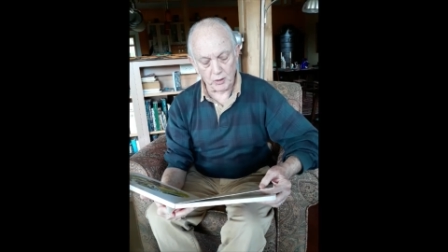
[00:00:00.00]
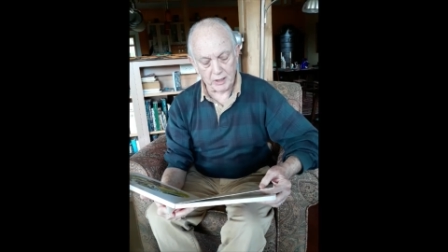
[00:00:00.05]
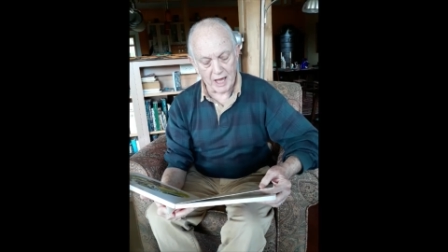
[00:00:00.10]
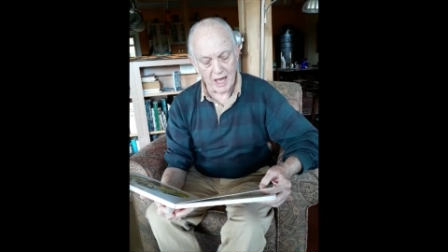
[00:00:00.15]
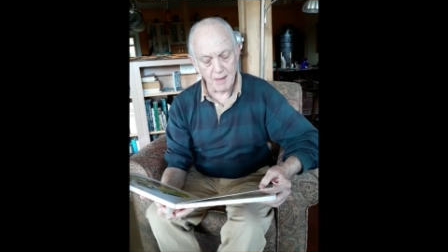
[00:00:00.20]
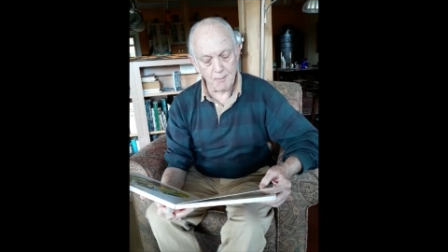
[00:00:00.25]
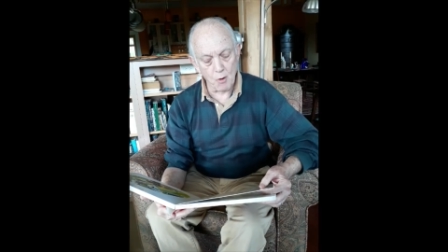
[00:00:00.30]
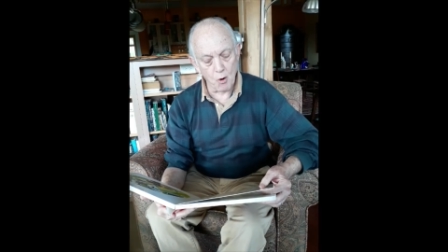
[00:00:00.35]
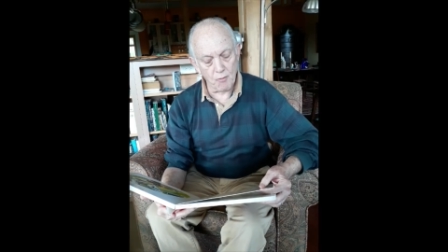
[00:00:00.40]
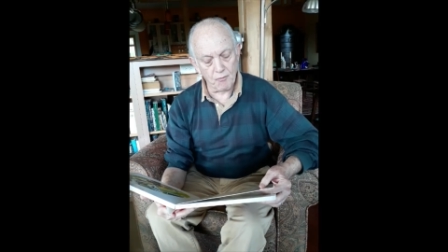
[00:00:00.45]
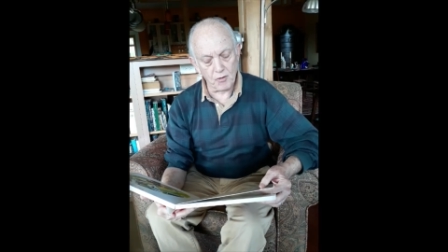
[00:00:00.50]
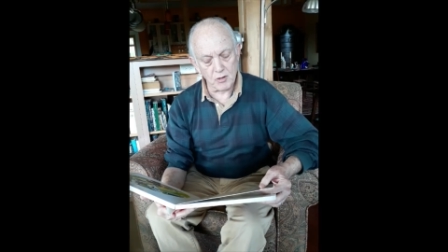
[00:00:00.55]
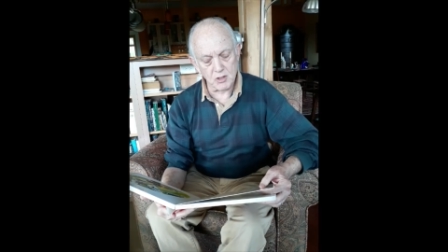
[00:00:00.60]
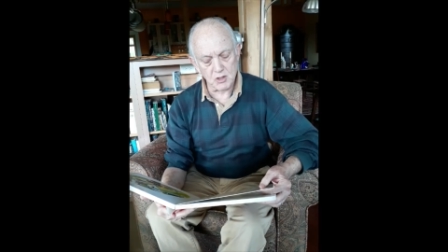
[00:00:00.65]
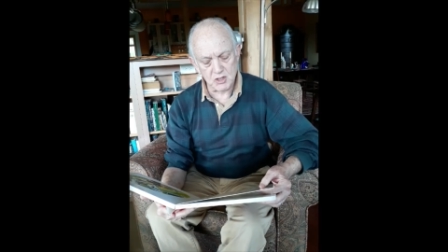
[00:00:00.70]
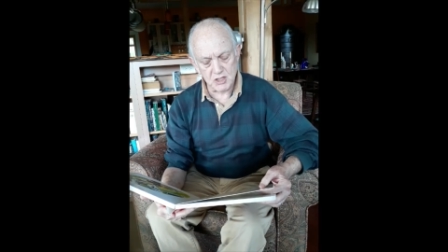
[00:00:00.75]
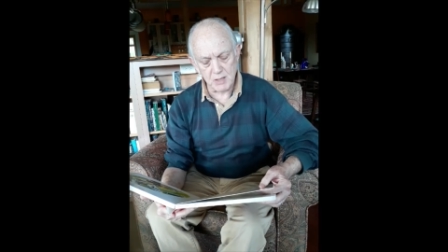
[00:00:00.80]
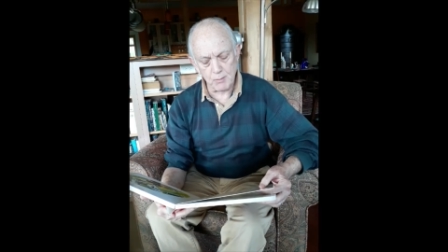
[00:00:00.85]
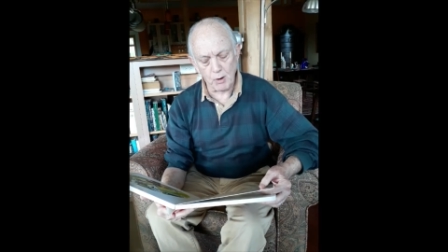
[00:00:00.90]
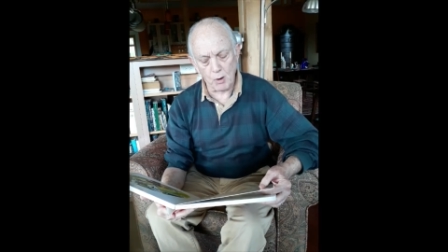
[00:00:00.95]
came over to
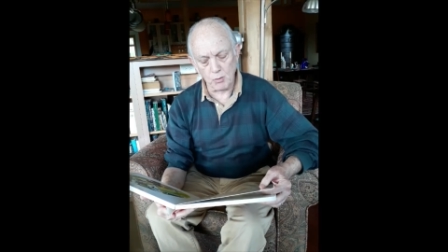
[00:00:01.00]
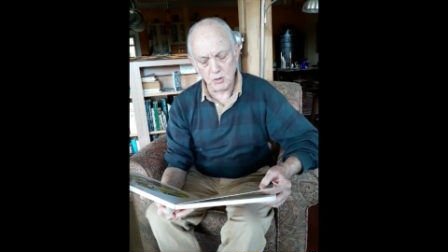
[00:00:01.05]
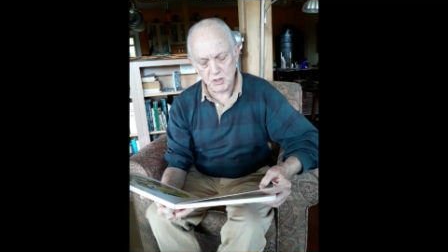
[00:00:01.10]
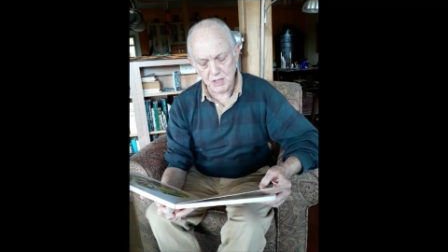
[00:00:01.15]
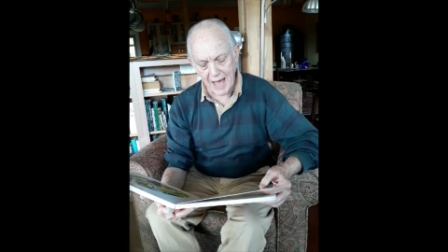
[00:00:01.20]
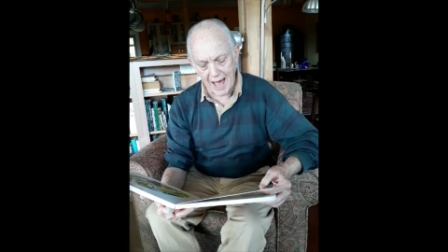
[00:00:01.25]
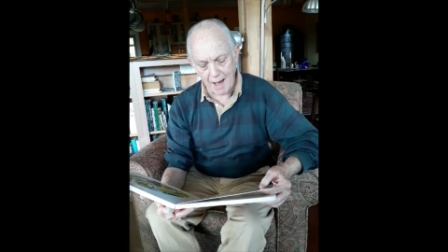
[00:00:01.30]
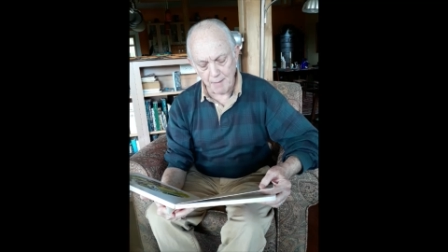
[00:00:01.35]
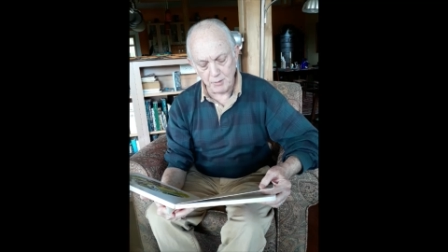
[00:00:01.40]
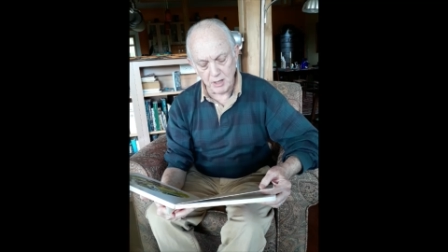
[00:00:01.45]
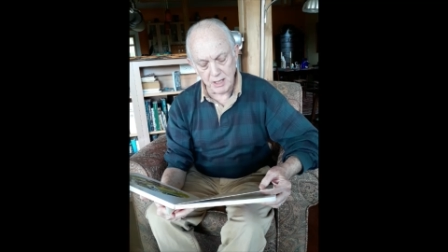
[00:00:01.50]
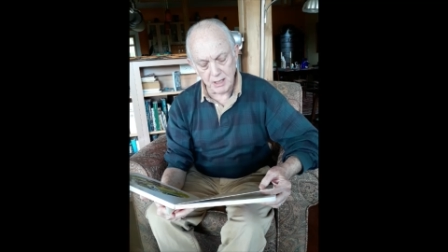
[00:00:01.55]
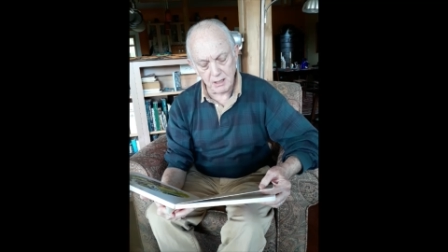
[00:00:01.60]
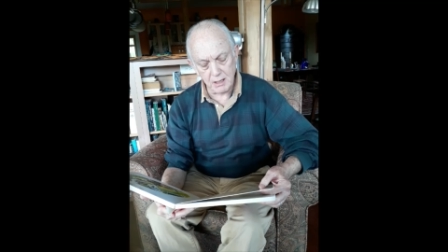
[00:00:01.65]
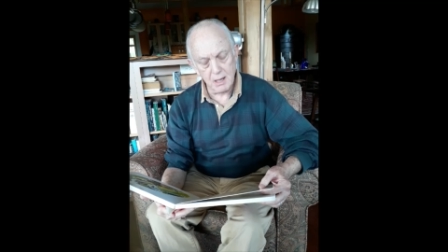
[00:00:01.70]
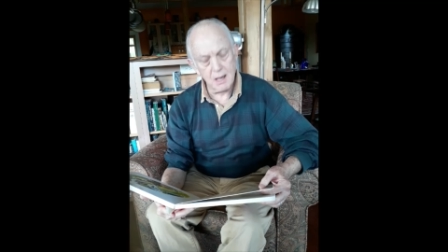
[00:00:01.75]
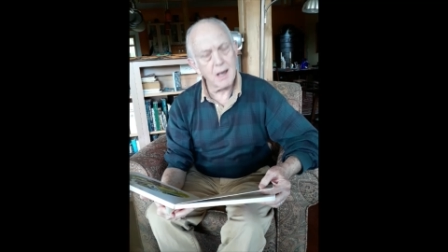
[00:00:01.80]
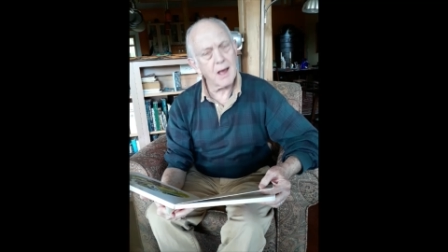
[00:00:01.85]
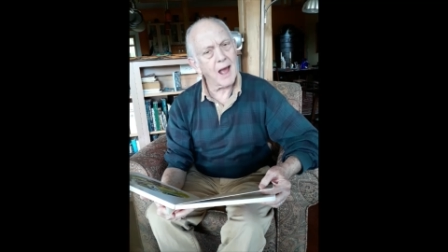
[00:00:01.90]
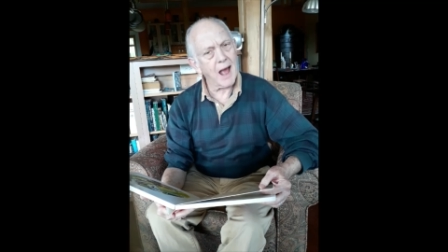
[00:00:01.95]
see what was happening,
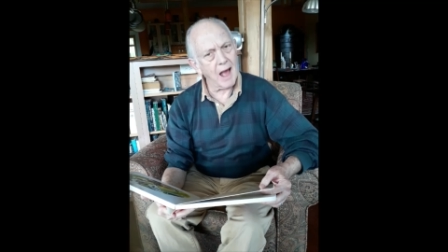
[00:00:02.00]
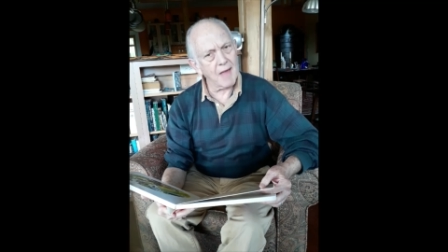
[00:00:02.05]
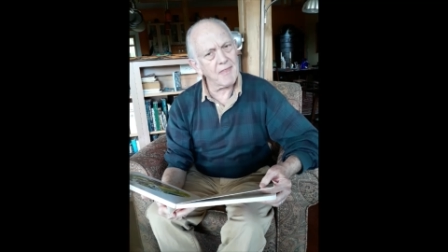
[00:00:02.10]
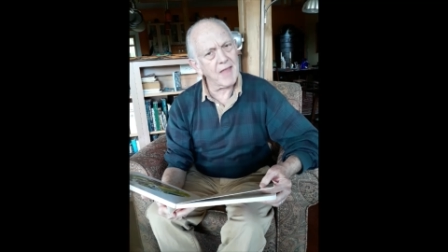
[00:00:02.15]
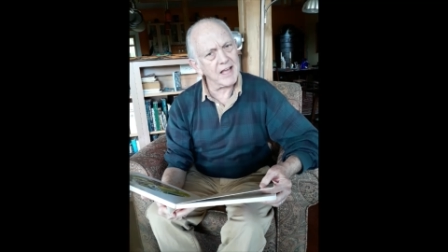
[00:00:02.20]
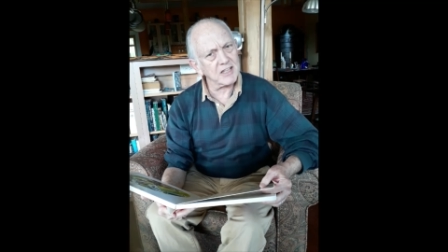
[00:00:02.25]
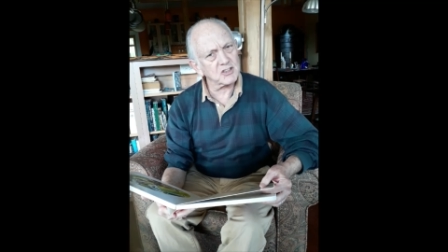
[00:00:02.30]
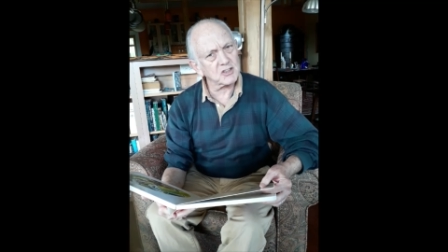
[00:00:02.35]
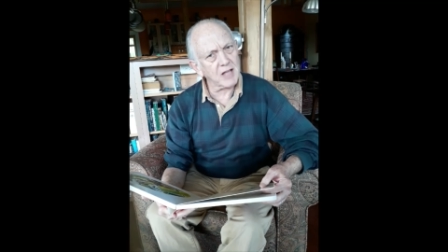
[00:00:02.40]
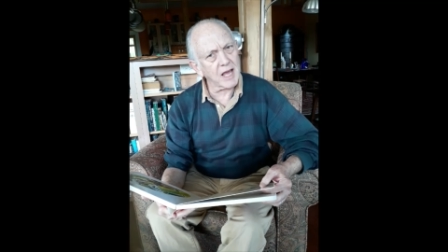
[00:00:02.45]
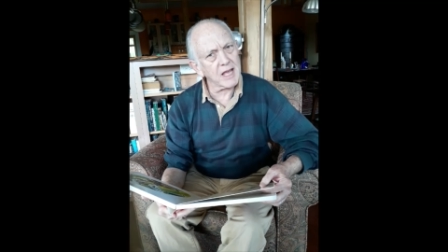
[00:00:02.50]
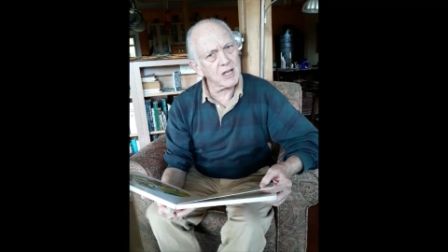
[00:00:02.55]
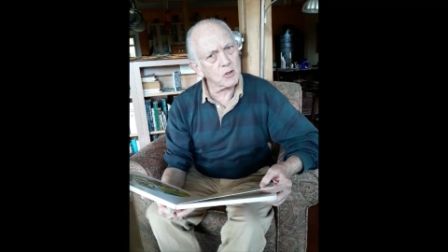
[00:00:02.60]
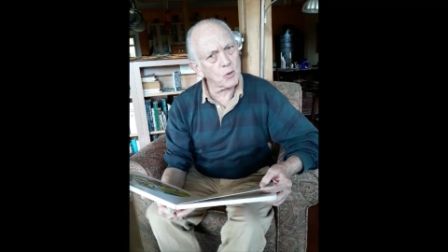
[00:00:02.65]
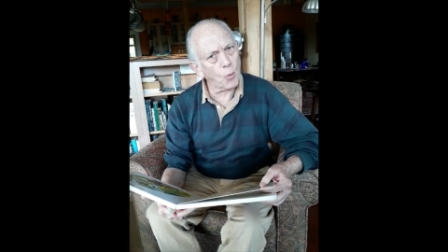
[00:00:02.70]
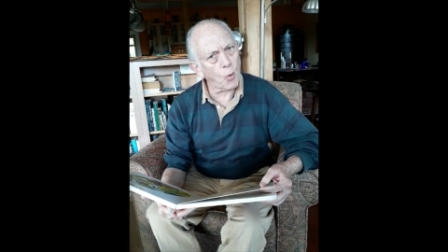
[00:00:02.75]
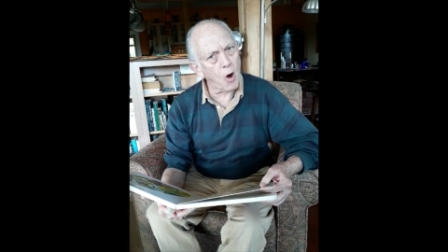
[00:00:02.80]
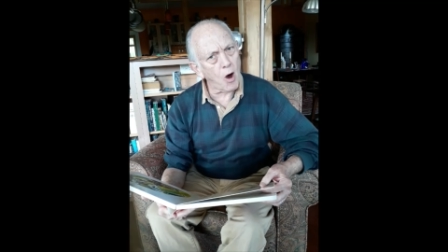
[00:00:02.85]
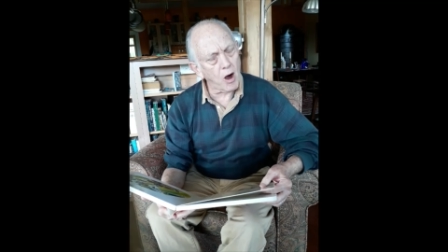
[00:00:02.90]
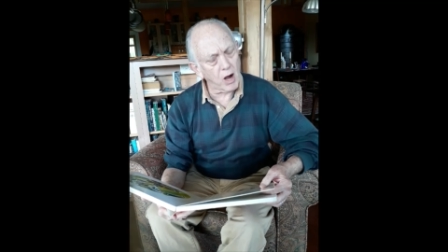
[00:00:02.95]
and they stayed to
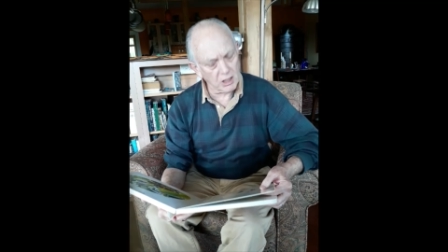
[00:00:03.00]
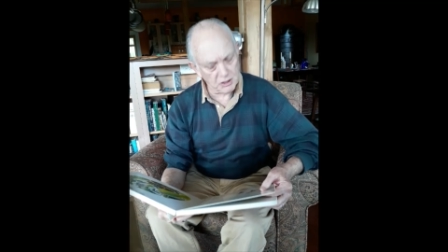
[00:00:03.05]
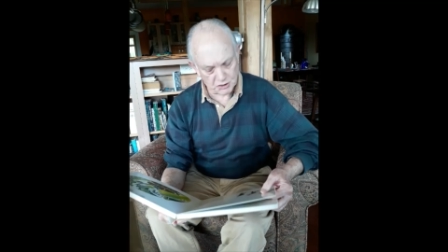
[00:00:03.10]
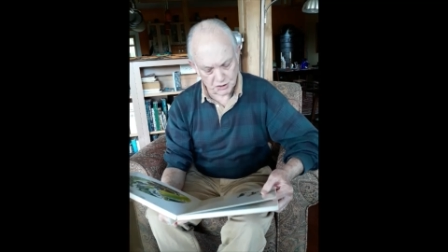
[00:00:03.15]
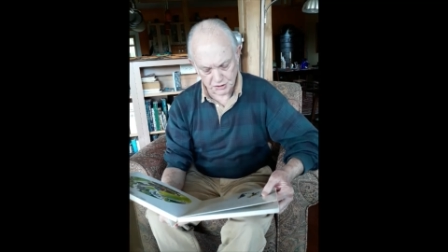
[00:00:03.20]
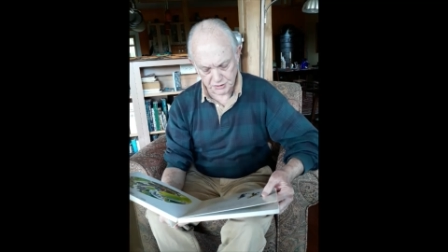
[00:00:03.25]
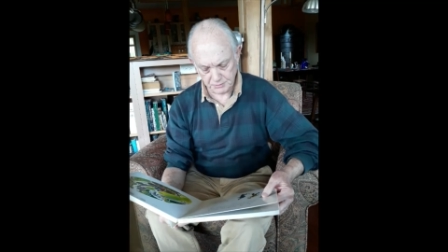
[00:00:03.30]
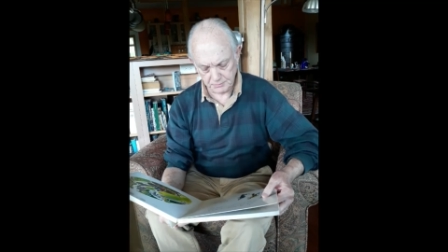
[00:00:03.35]
watch.